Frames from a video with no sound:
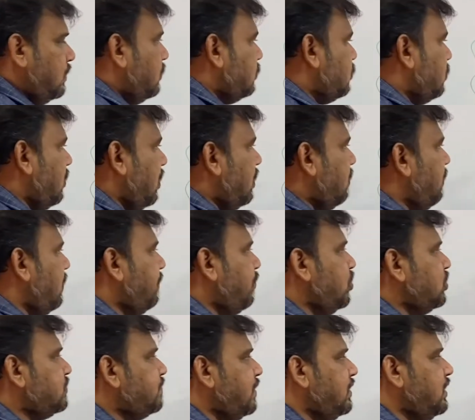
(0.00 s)
So normal
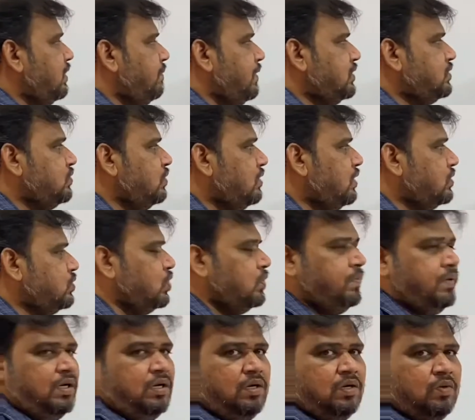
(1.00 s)
postprandial blood sugar should
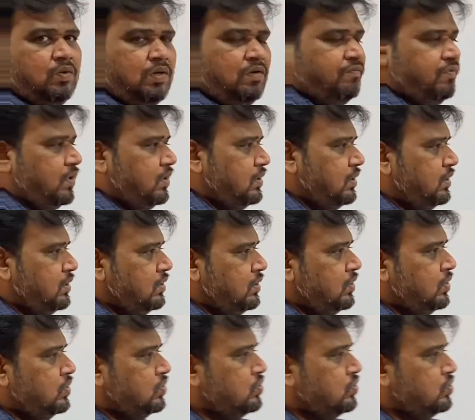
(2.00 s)
be 140.